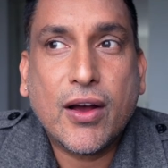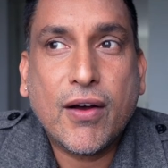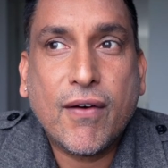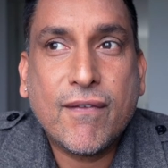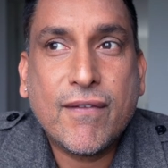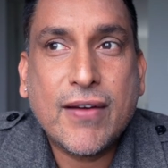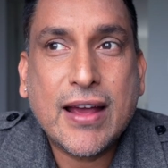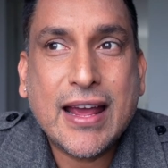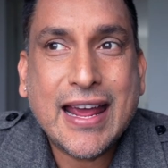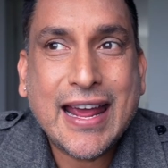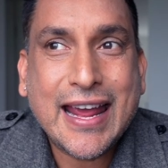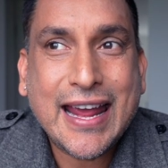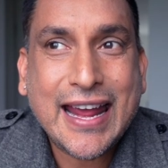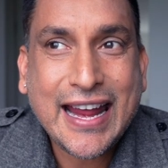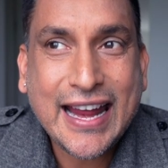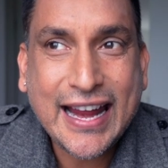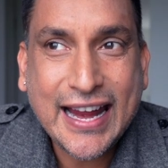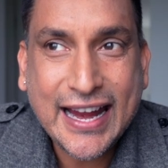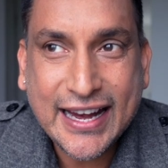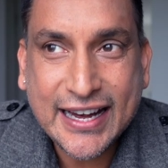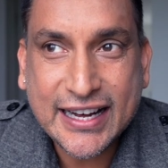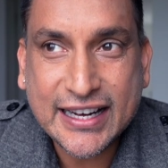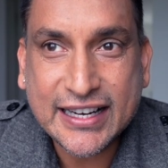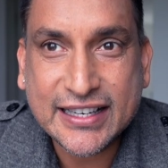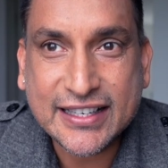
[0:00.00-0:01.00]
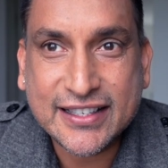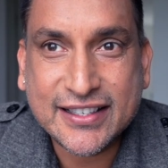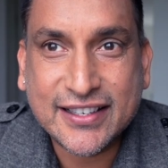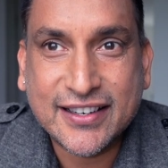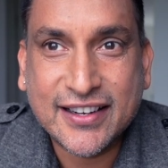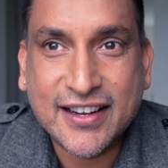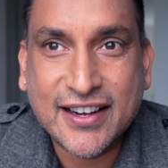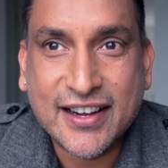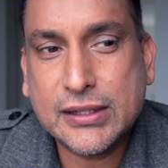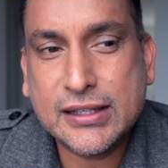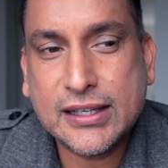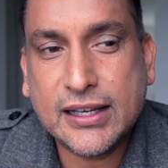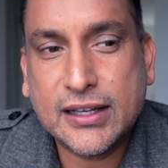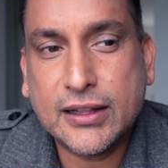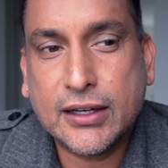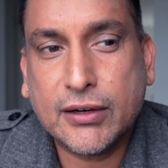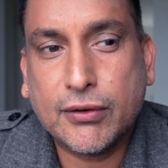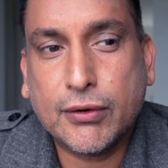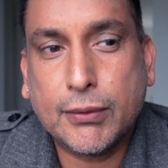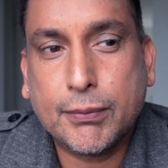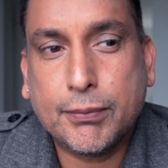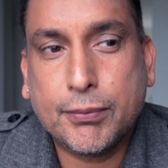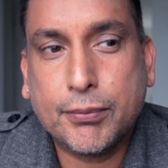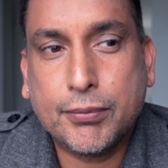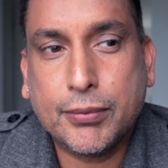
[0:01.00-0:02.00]
of hate. I would say there
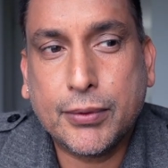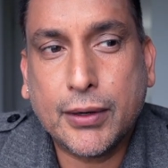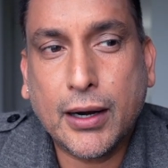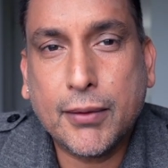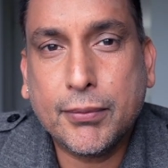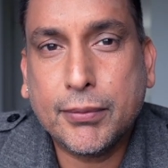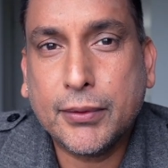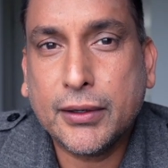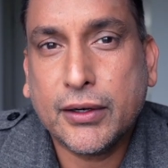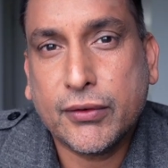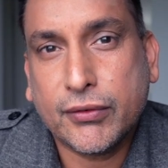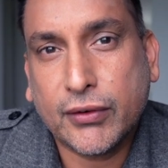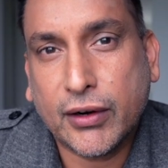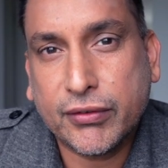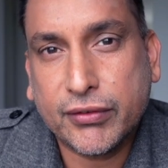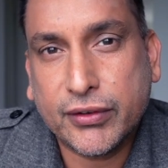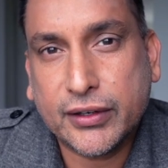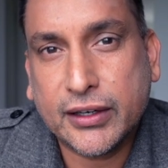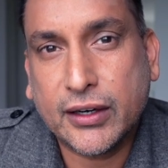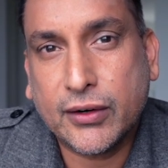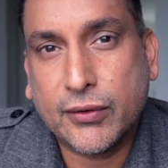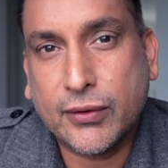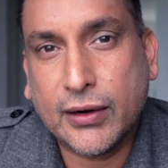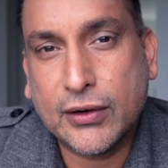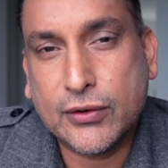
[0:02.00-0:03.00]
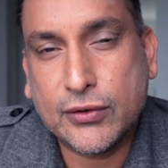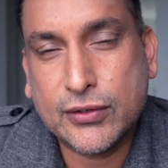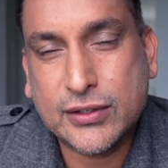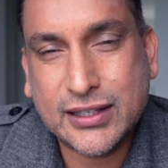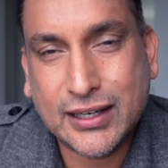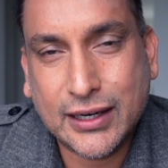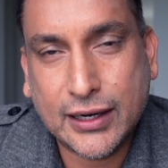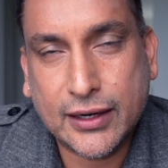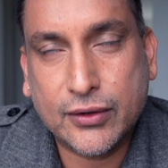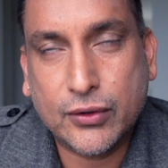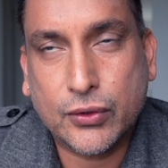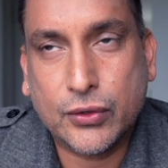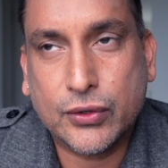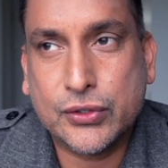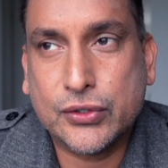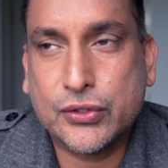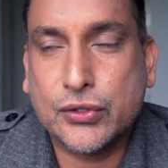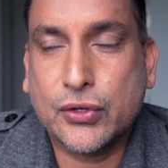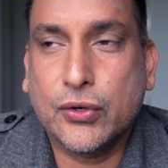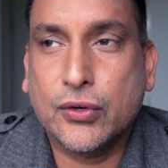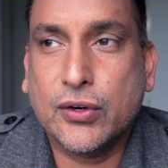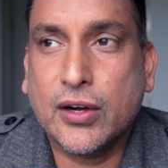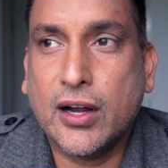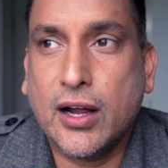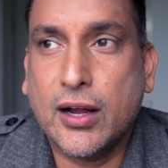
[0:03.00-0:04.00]
were probably roughly around 10 or
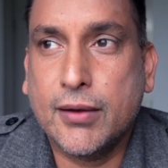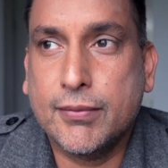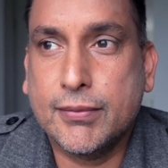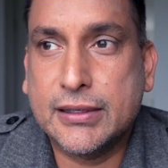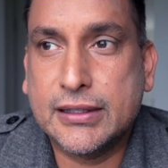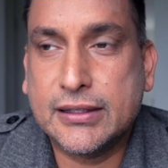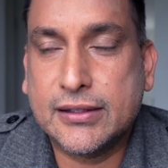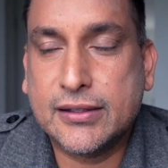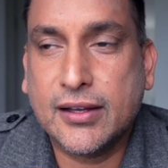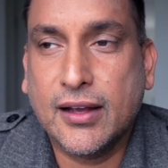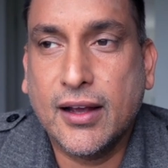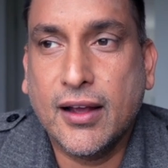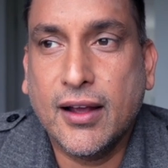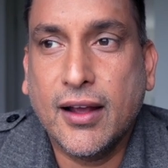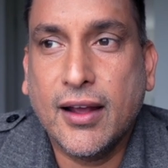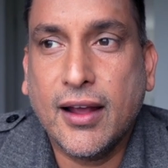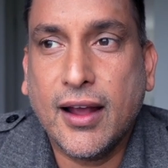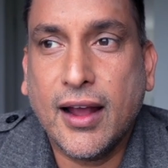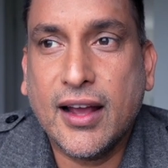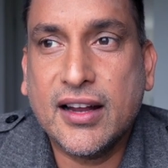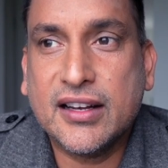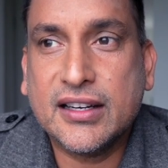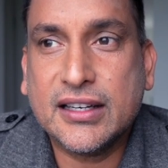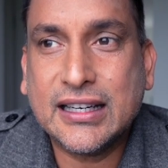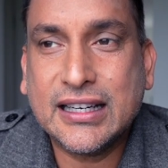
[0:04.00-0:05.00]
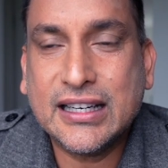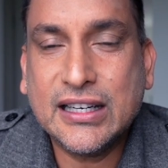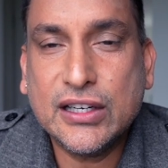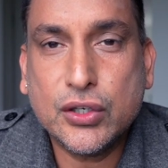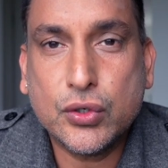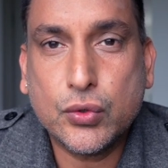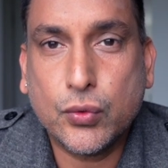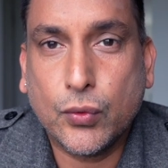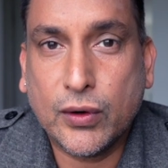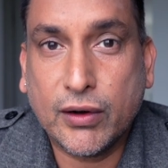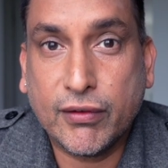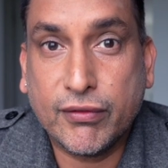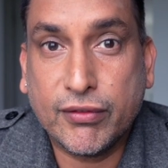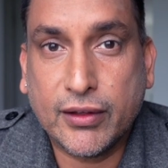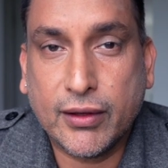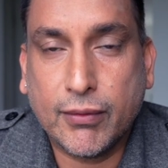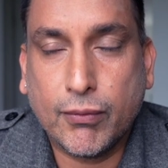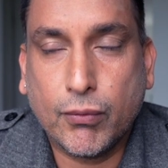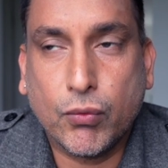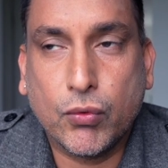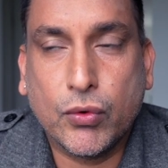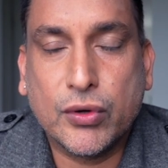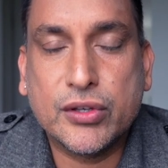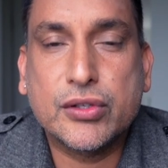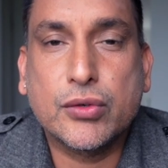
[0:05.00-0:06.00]
so comments and each one of
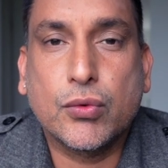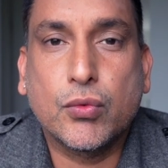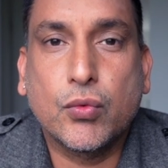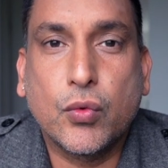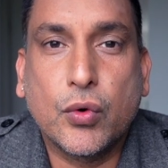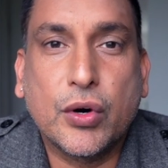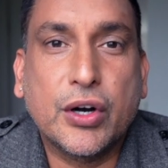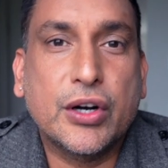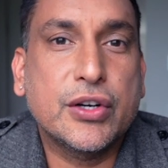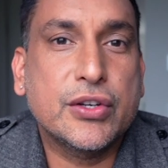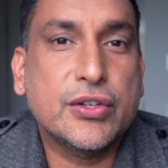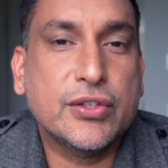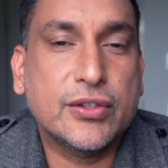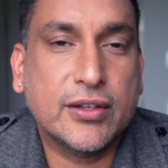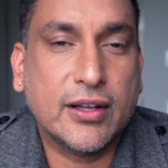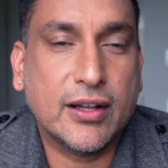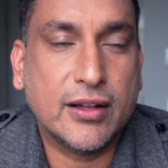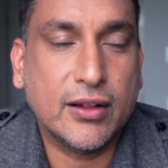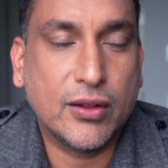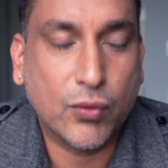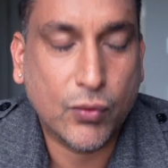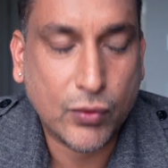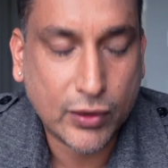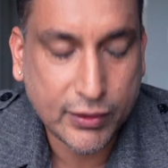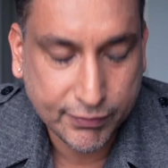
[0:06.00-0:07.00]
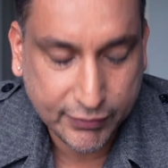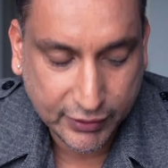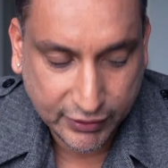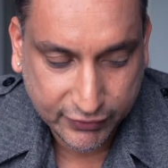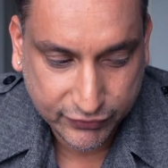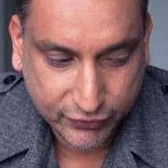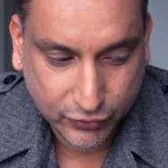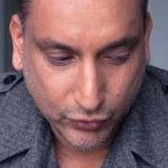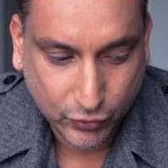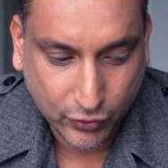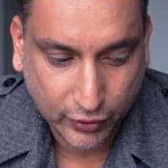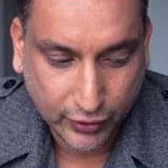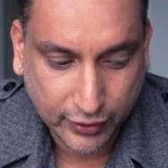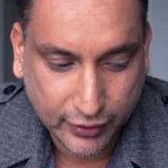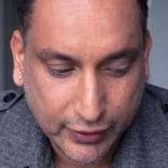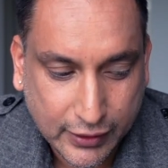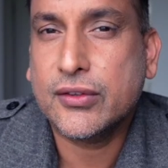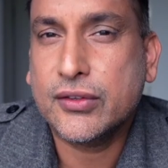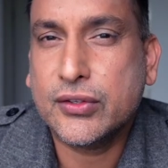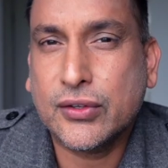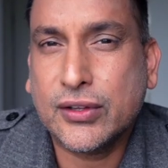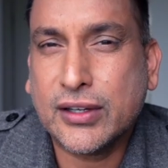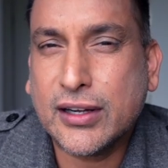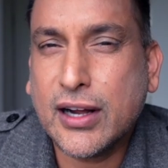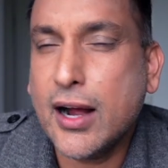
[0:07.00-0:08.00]
them was worse than the one before.
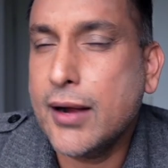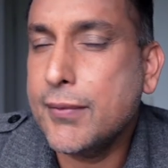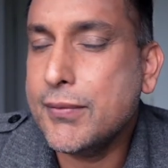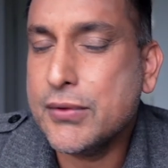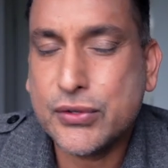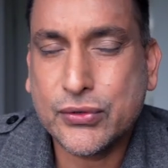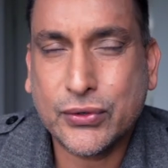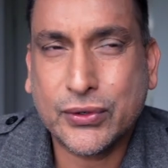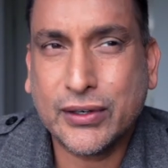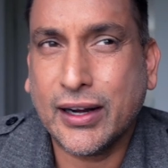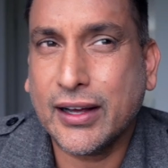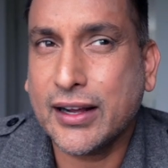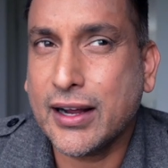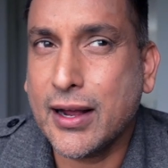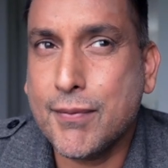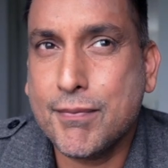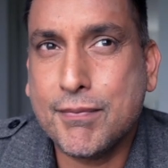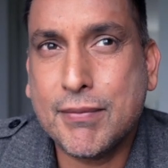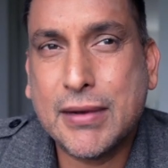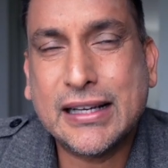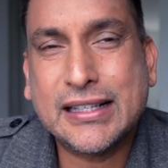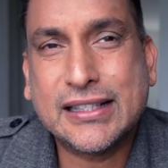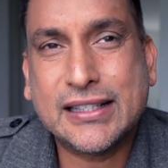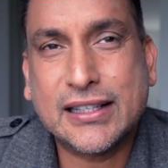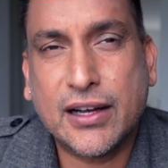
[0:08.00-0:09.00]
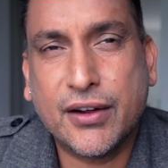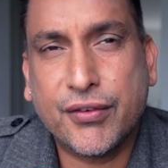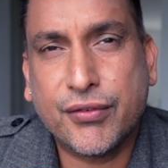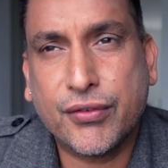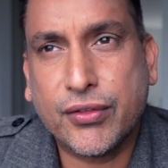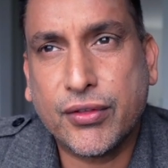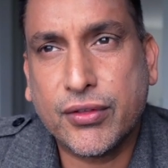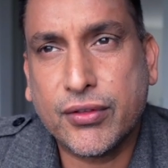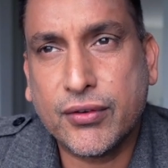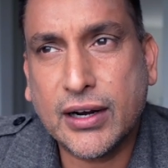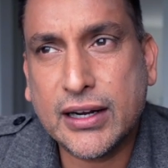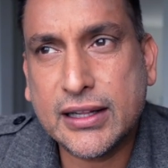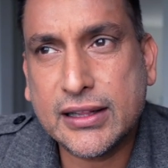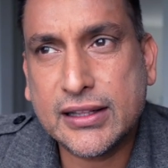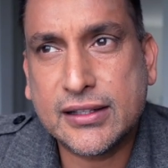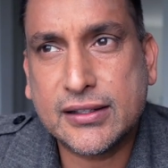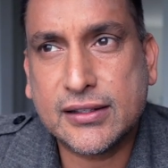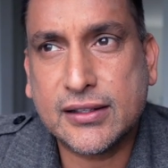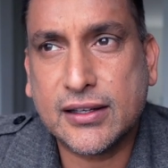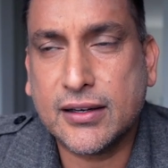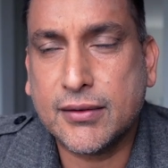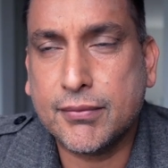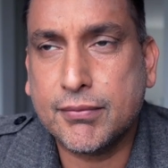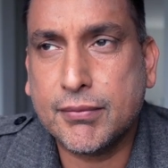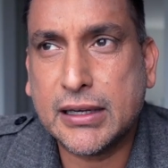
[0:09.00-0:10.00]
So the comments were like a mix of
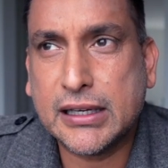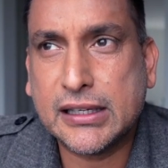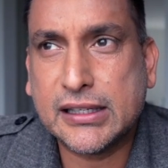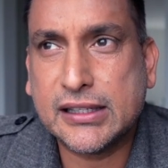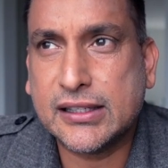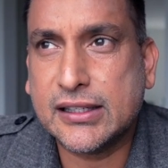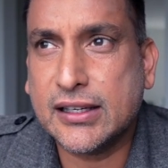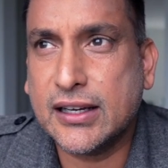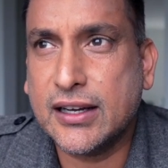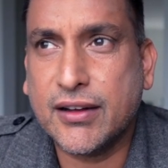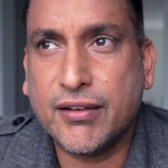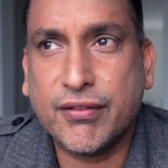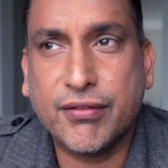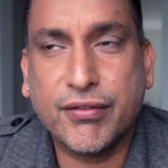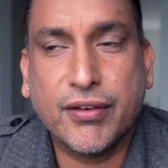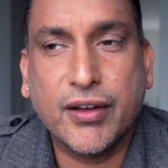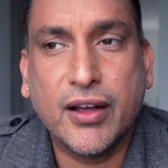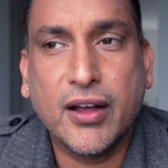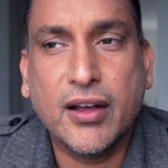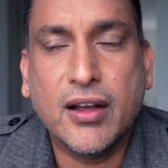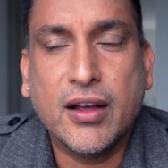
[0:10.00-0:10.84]
threats and mix of